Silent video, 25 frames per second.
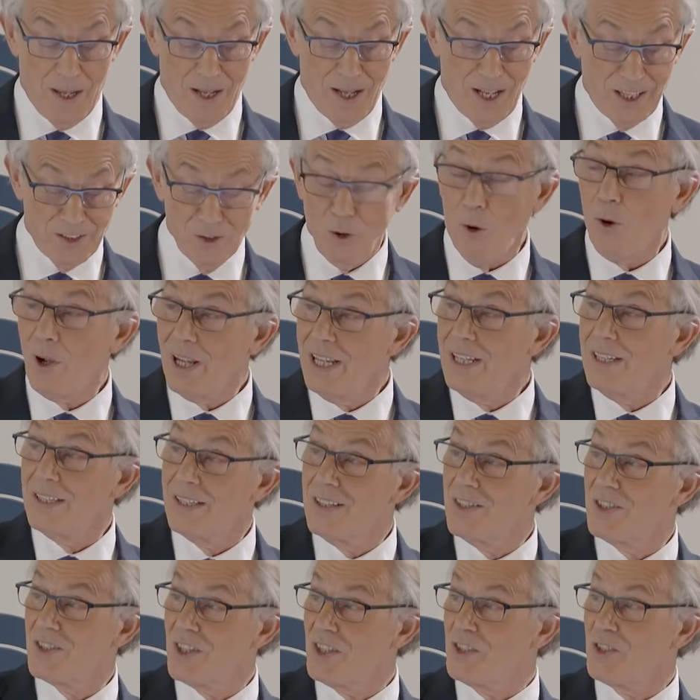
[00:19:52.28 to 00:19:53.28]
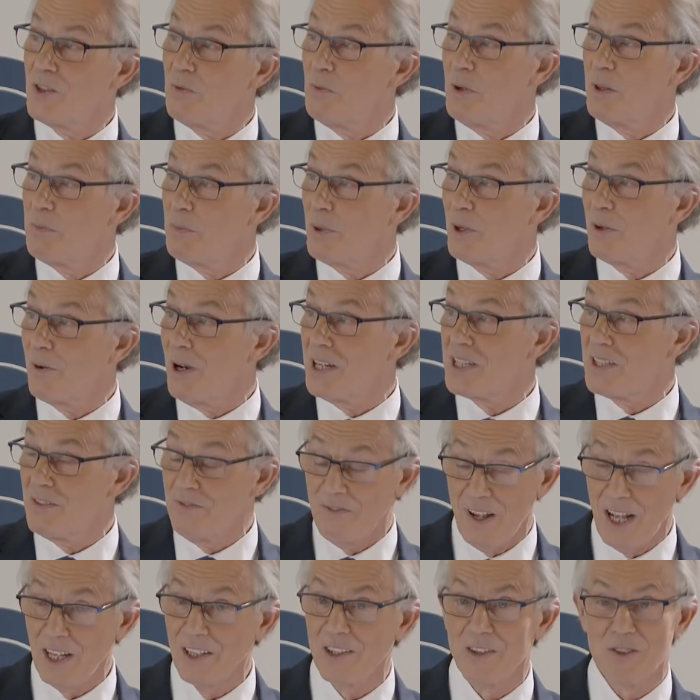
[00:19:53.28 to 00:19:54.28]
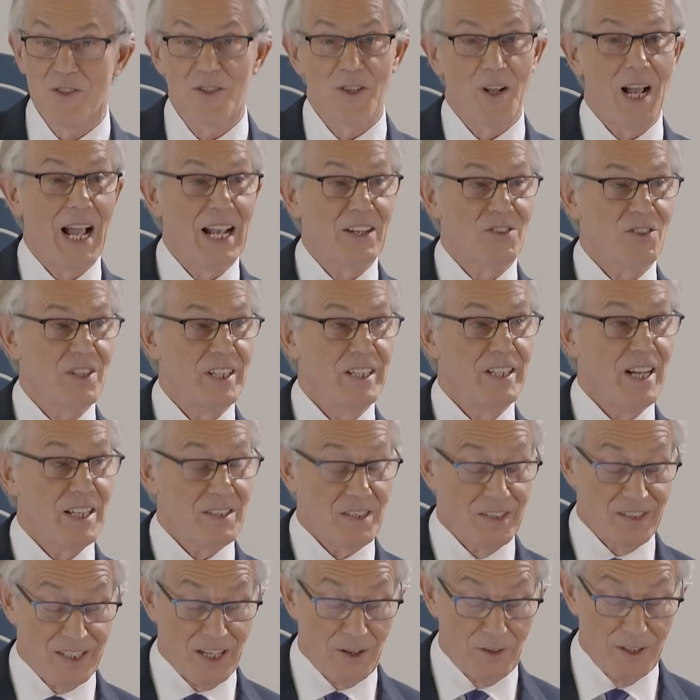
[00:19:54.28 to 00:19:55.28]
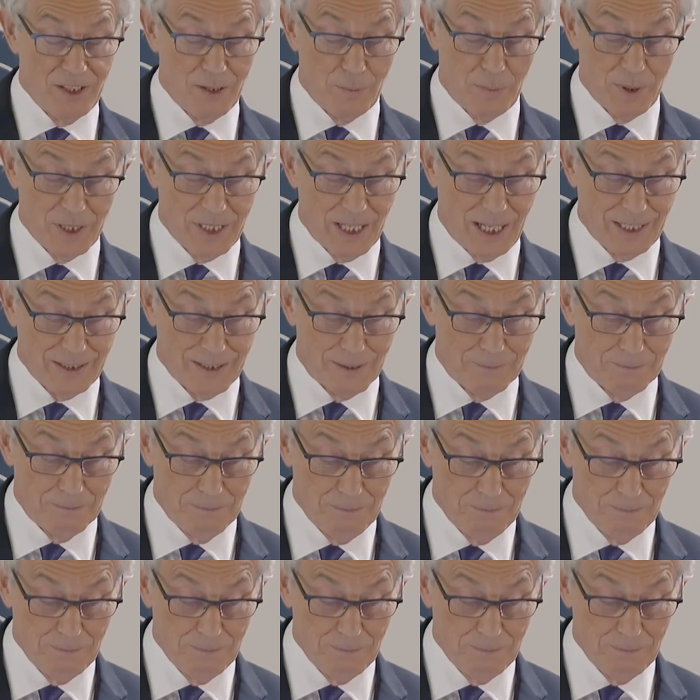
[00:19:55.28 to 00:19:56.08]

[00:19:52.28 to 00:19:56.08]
are not inconsistent with progressive values that are actually necessary to protect them.